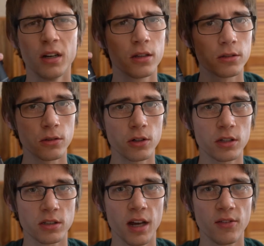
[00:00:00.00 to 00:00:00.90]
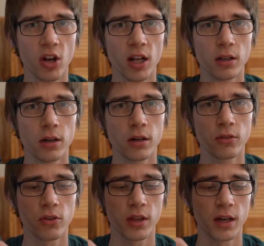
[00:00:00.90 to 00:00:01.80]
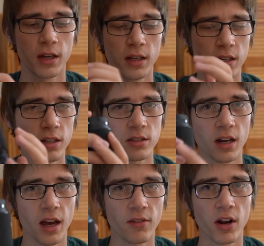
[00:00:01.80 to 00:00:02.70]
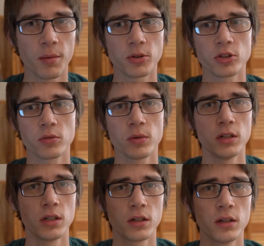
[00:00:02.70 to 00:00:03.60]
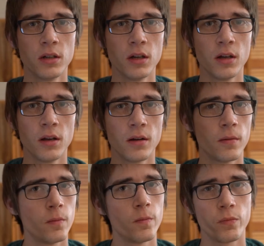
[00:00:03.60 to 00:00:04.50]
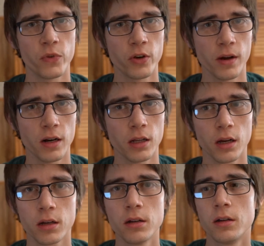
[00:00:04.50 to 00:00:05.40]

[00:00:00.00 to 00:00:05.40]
The Sony doesn't have an analog for that. It doesn't have an aperture ring. You're out of luck.